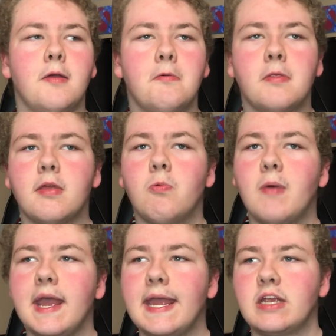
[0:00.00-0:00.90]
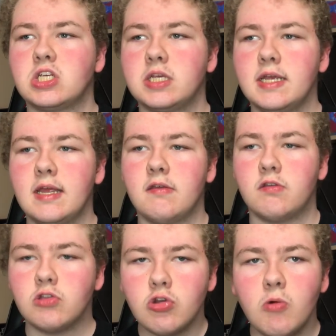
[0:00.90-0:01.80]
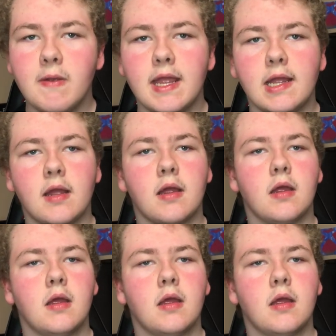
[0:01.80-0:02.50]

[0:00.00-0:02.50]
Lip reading: The way she is doing,